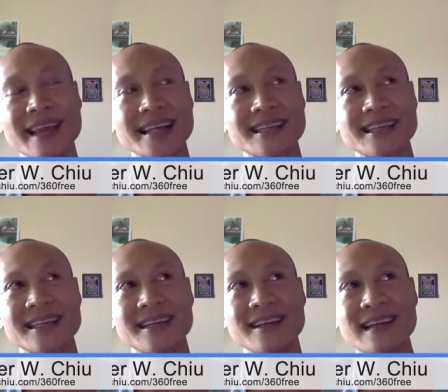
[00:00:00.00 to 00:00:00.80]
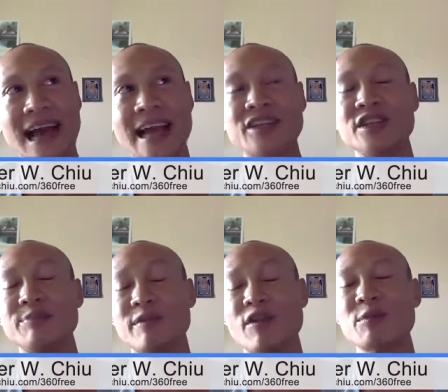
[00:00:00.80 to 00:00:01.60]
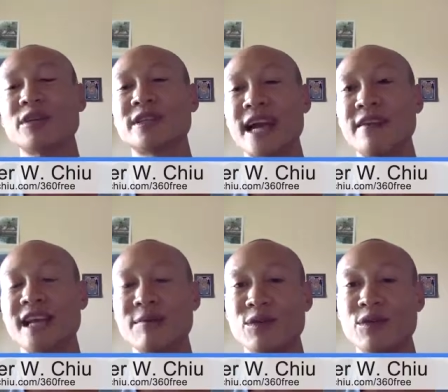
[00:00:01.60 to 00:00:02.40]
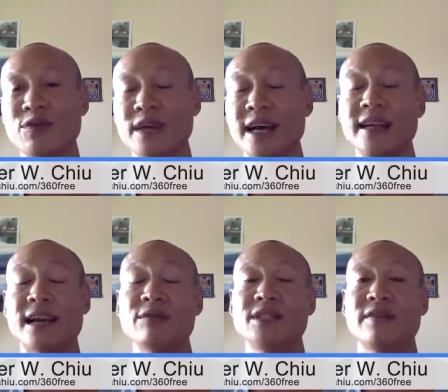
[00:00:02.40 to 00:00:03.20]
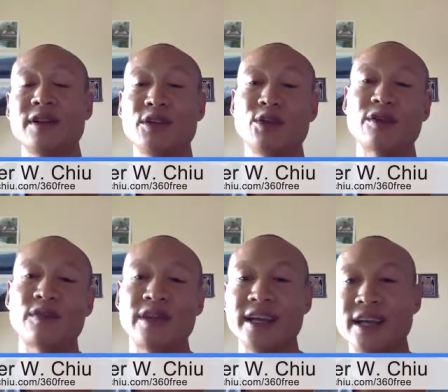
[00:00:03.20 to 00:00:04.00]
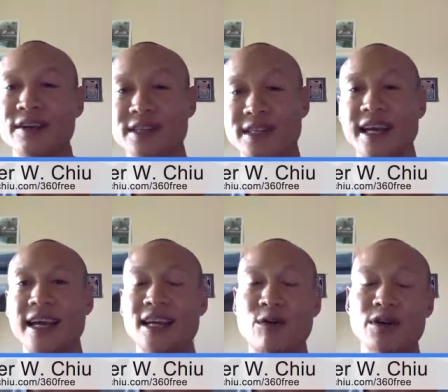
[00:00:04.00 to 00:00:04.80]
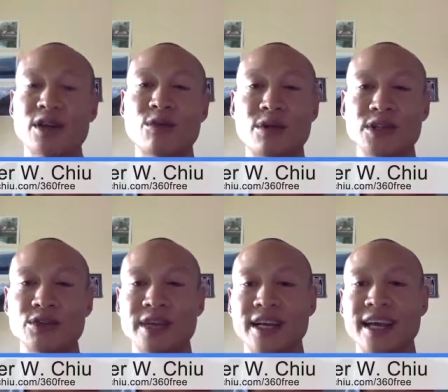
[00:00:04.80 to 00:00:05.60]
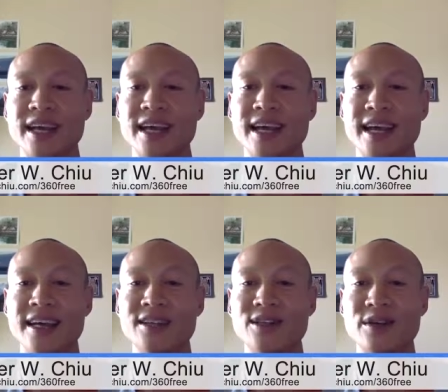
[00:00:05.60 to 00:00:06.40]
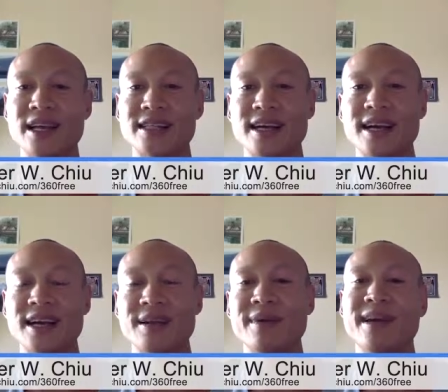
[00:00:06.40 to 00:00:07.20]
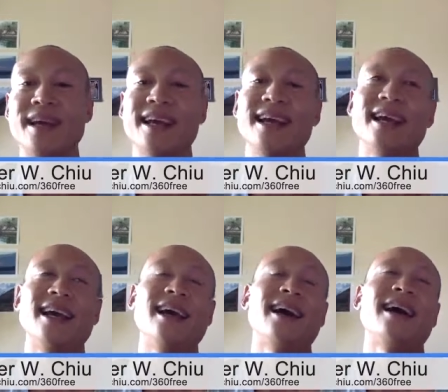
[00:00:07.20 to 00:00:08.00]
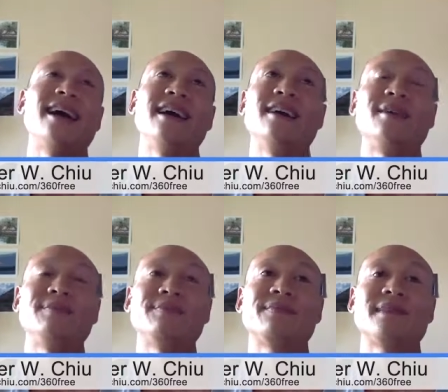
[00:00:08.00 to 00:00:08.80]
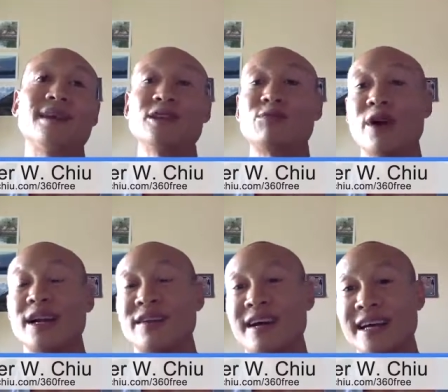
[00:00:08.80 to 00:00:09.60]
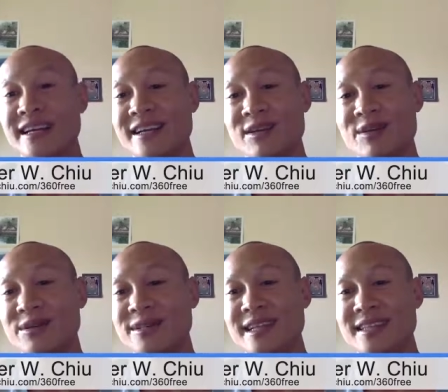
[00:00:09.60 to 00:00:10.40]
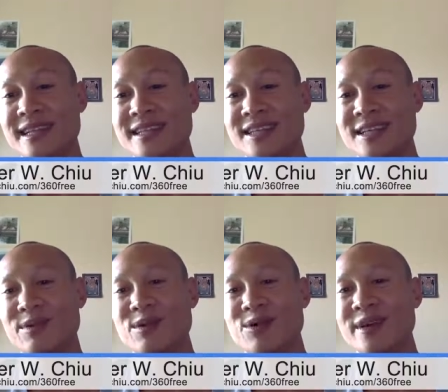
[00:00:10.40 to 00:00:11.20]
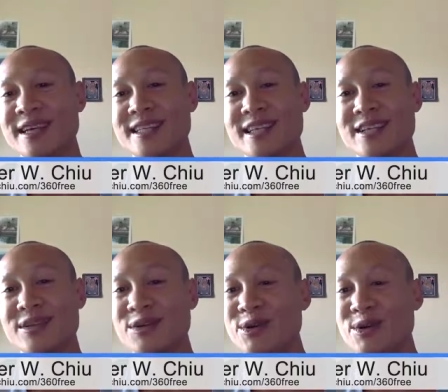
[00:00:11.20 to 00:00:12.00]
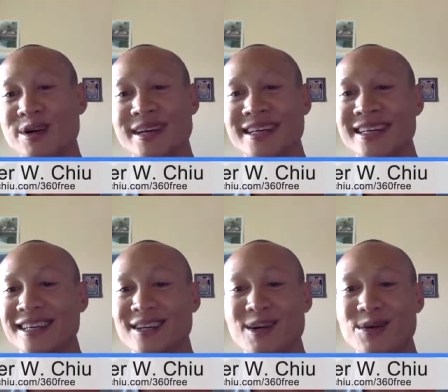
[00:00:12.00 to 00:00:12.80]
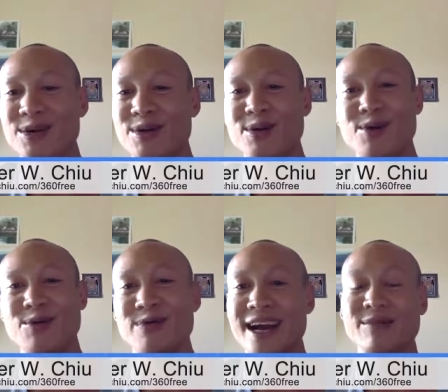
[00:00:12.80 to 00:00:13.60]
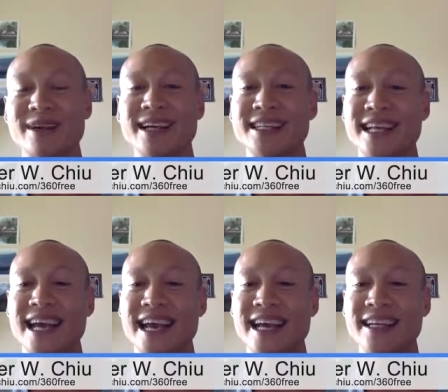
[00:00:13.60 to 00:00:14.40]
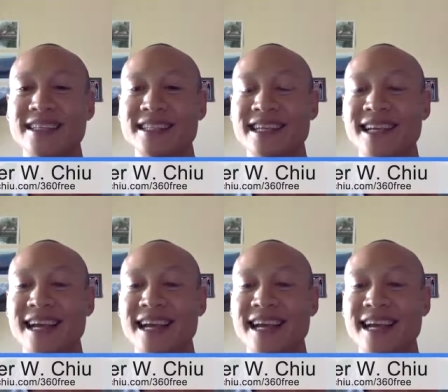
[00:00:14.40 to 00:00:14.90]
that's. I actually before I moved to Thailand, I moved. I, I was living in New York for eight years, and I worked on Wall Street. And during that time, I um, I was just working a lot. You know, it was, it's that typical crazy New York go go go rat race. And